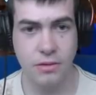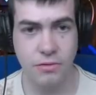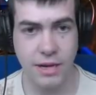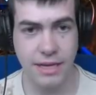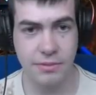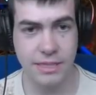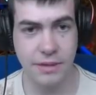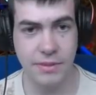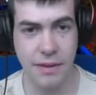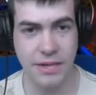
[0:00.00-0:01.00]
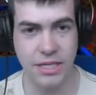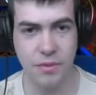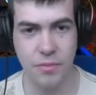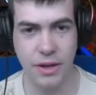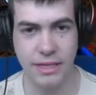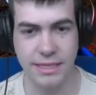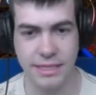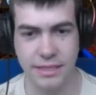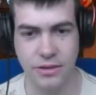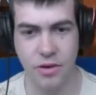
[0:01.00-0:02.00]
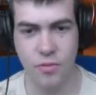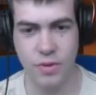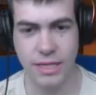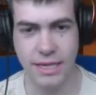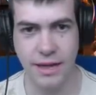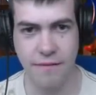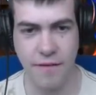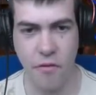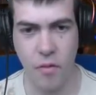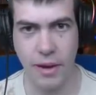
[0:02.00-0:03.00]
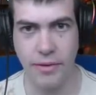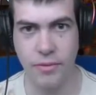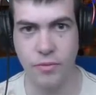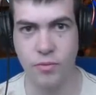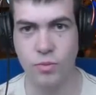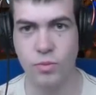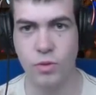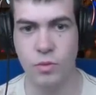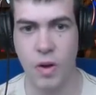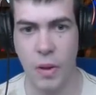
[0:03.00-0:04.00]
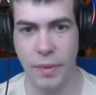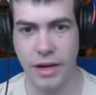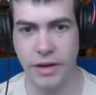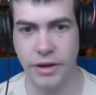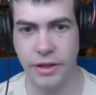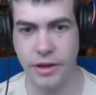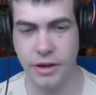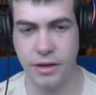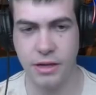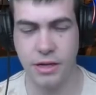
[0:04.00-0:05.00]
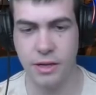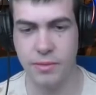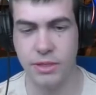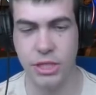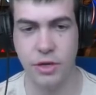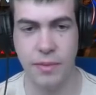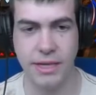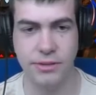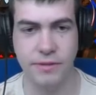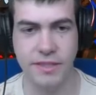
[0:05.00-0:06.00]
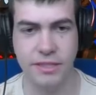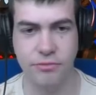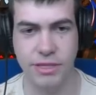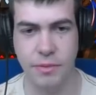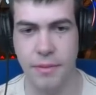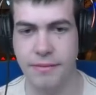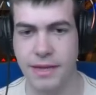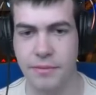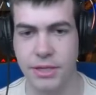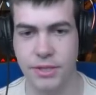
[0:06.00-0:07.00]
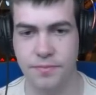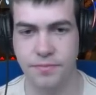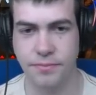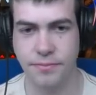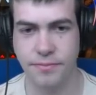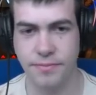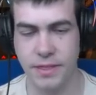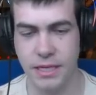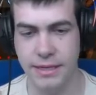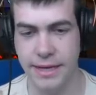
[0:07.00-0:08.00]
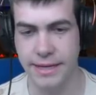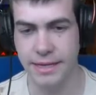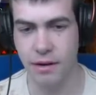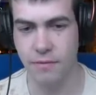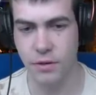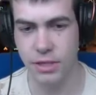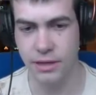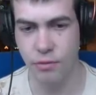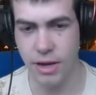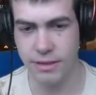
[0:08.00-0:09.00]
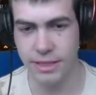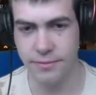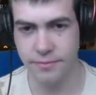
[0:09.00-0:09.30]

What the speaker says: Racking up some damage, but this is not particularly going favourably. We'll pop another shield bash. Probably doesn't mean a lot of damage. And there they go, unfortunately routing.